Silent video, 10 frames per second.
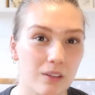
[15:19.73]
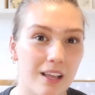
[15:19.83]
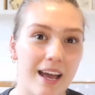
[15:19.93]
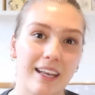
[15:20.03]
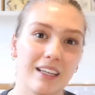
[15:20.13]

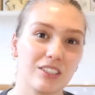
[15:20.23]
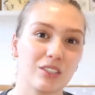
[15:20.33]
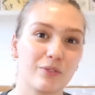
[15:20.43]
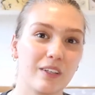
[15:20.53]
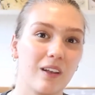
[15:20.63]
And I just
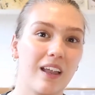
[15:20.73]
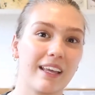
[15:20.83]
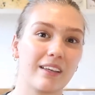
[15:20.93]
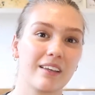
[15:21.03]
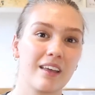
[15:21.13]
feel like
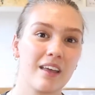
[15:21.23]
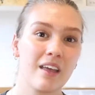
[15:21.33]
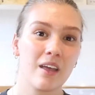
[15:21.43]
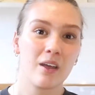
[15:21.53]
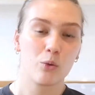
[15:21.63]

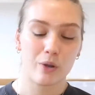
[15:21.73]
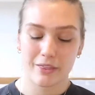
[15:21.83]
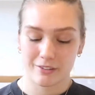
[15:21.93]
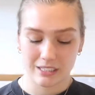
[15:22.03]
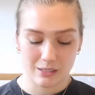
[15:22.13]
whether
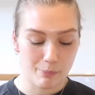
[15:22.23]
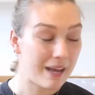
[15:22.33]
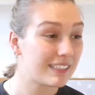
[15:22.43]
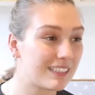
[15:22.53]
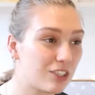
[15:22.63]
it's the
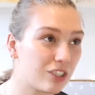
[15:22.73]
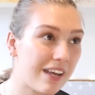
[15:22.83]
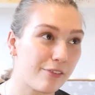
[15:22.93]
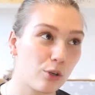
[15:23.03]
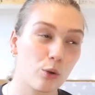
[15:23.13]
best session
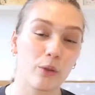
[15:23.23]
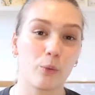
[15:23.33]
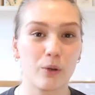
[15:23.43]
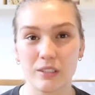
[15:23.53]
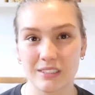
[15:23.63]
ever or the
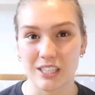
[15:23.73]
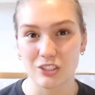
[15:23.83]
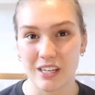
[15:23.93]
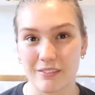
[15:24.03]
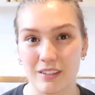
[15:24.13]
worst session
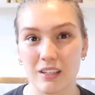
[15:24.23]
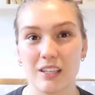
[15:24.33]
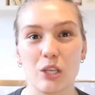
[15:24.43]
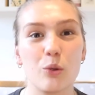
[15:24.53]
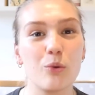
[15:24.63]
ever,
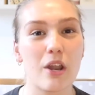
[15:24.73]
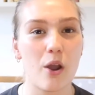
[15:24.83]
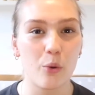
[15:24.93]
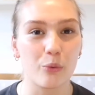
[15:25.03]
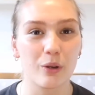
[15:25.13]
you
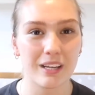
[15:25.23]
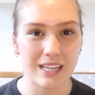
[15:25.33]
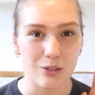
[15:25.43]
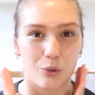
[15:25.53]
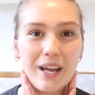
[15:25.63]
know in
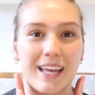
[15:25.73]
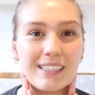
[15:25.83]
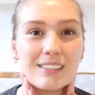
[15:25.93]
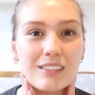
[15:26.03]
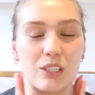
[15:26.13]
your
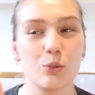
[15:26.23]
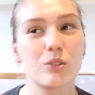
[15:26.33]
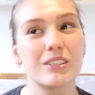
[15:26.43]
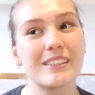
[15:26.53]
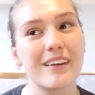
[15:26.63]
head you
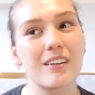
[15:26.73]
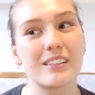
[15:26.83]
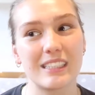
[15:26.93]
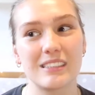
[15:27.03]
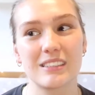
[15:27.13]
still
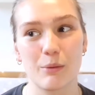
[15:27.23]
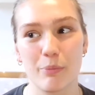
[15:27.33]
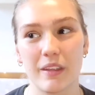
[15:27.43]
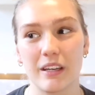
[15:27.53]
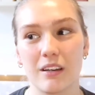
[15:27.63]
did
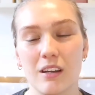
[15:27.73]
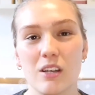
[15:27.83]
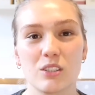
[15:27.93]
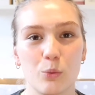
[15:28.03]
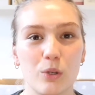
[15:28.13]
something
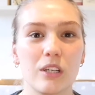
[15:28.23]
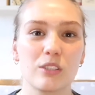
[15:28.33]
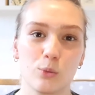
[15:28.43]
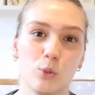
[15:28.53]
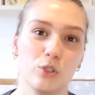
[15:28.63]
to work
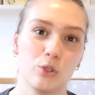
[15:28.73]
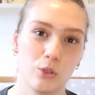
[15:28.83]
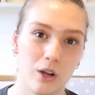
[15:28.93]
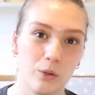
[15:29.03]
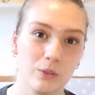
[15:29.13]
towards your
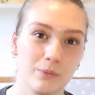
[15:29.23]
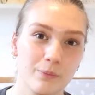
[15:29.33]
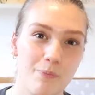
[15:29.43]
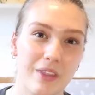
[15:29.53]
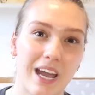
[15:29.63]
goal.
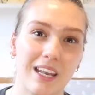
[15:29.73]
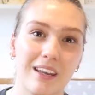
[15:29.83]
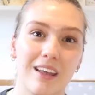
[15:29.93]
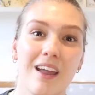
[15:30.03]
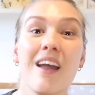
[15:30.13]
And
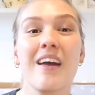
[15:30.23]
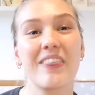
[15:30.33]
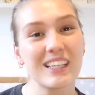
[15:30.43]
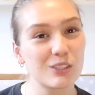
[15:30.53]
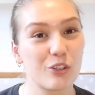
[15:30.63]

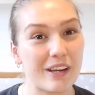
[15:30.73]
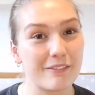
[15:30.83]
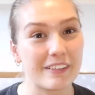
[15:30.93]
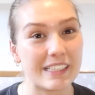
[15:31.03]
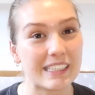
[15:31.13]
that's a great
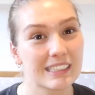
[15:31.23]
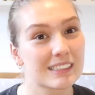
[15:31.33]
feeling.